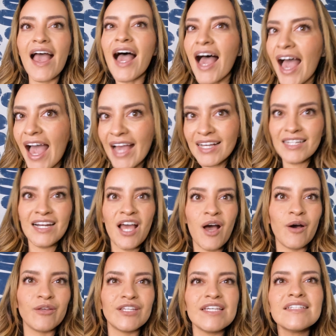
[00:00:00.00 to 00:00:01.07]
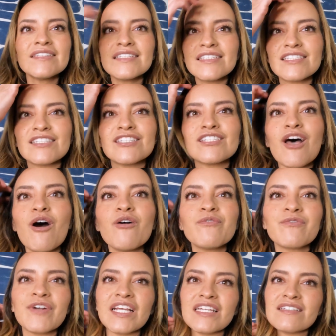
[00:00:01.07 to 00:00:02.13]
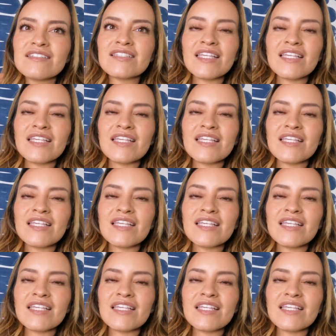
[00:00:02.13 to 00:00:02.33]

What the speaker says: heck no, this is so freaking